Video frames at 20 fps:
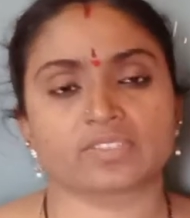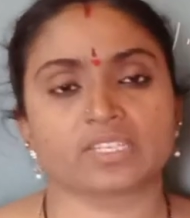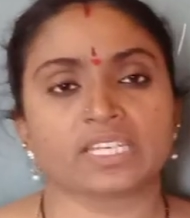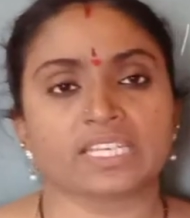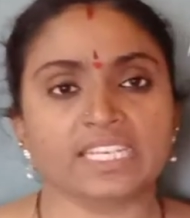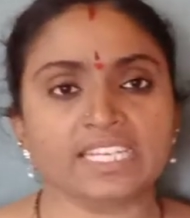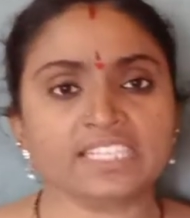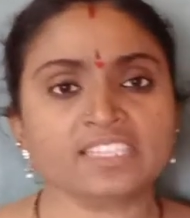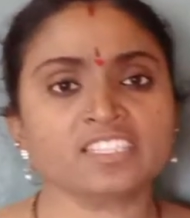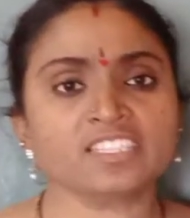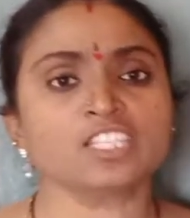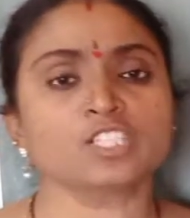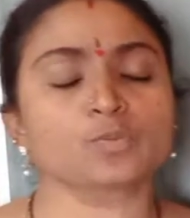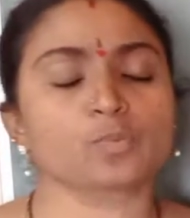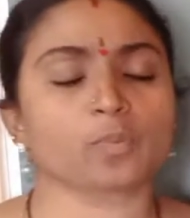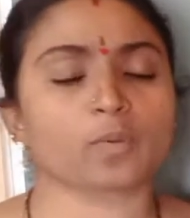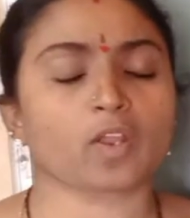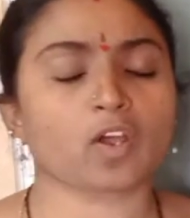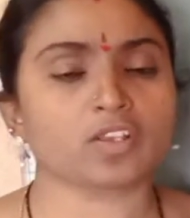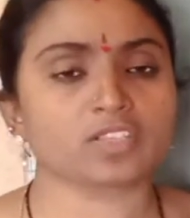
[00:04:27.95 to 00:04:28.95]
In this
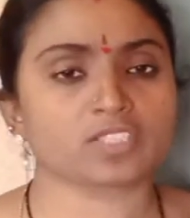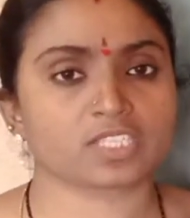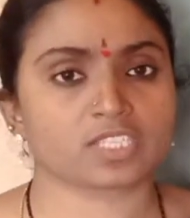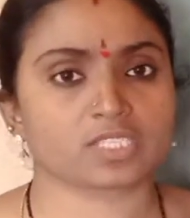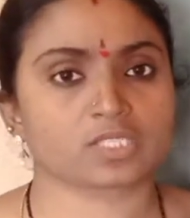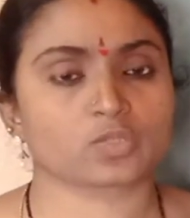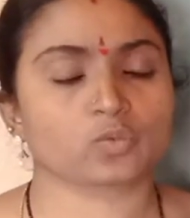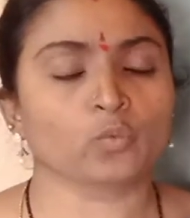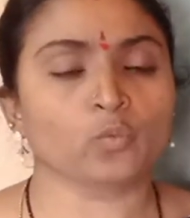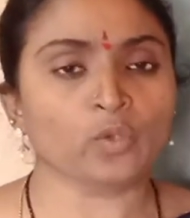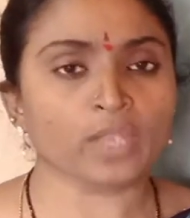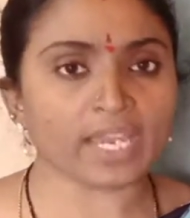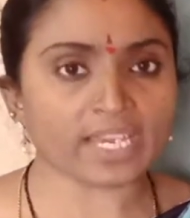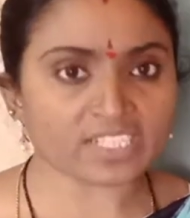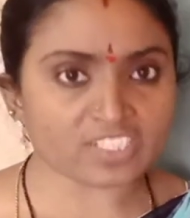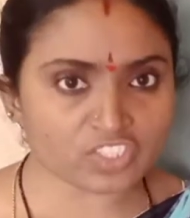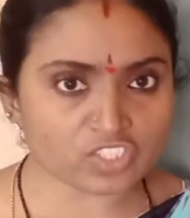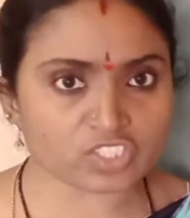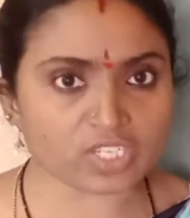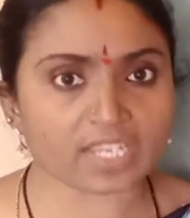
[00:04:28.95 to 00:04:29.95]
process, we are
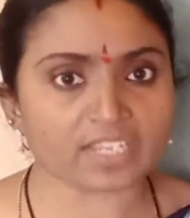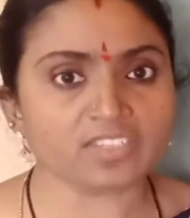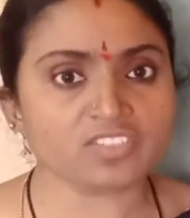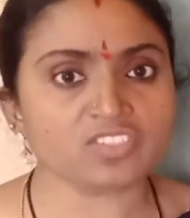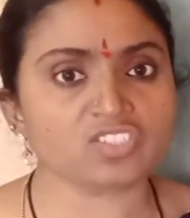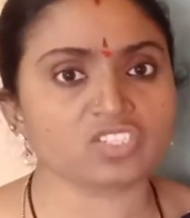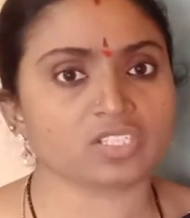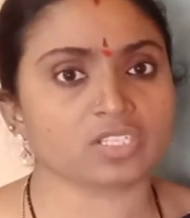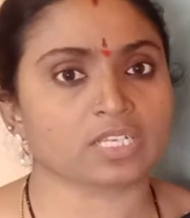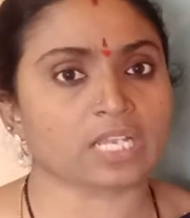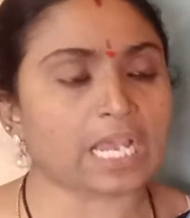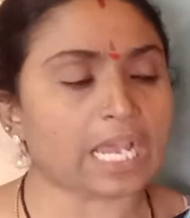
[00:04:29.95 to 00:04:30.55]
changing